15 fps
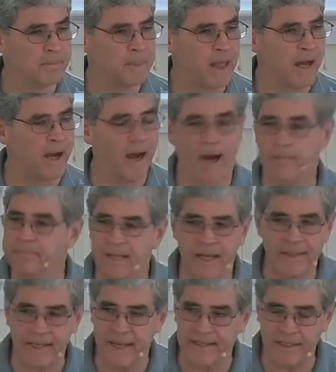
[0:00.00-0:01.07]
I'm
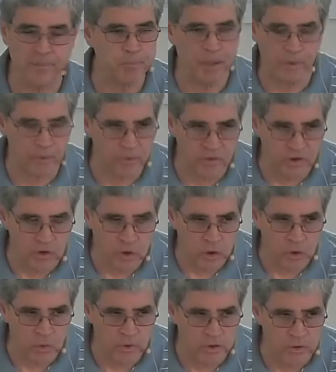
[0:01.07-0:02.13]
not any better than
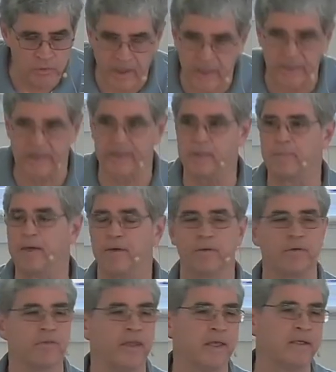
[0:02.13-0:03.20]
you, and you're not any
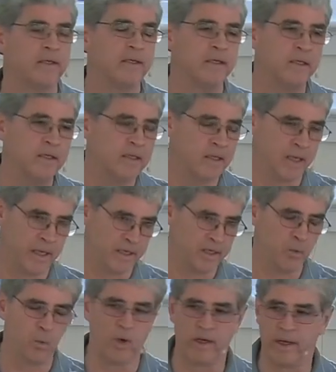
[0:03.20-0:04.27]
better than
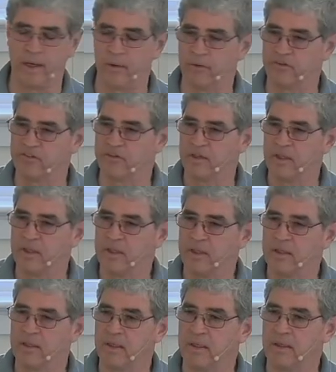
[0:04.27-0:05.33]
anyone else.
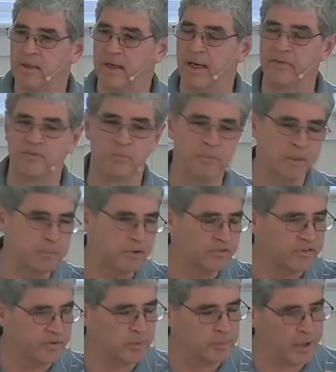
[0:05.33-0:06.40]
As
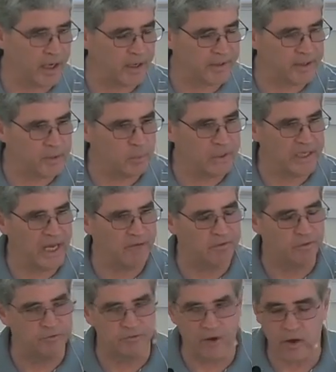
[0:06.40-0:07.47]
members of the body, we have
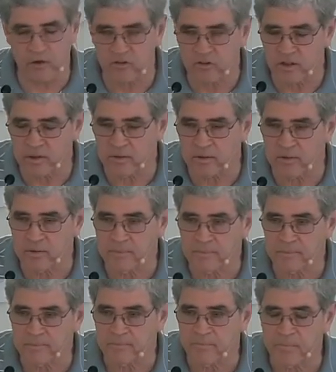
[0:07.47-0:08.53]
a function.
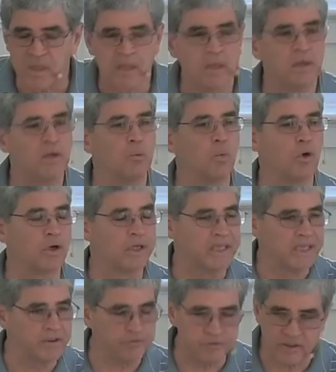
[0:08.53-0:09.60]
We're
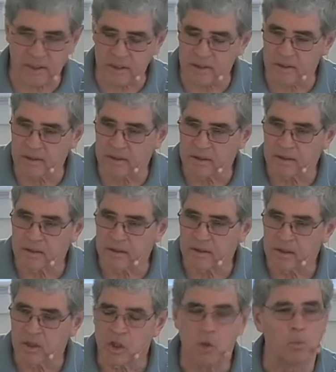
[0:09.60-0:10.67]
gifted.
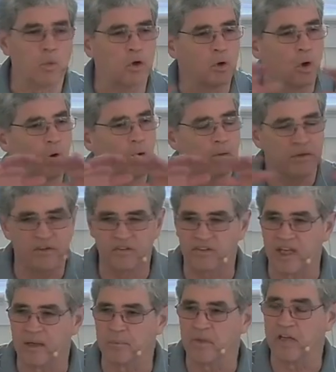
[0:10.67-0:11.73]
We're all on the
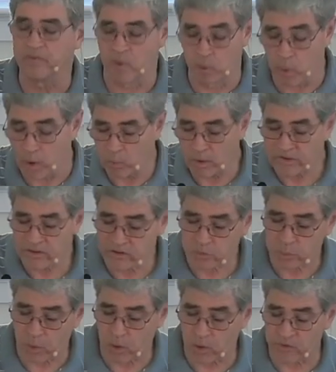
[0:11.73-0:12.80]
same level. What does
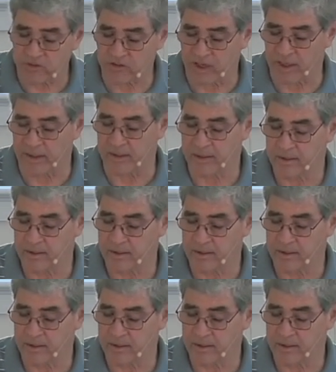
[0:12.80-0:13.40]
Paul say?